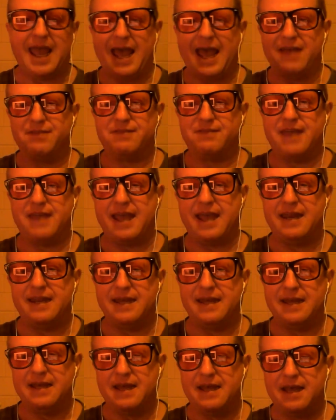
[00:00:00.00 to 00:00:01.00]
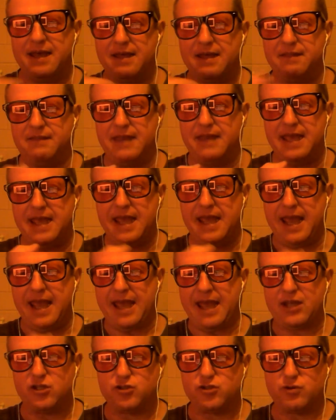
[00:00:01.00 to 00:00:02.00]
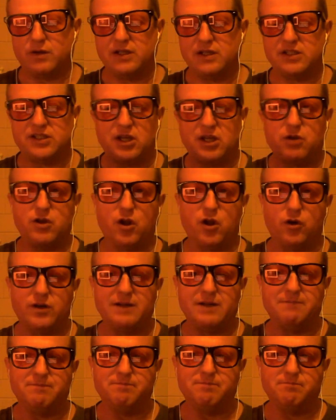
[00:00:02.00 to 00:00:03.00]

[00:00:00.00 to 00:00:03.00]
And then the extra, so you're not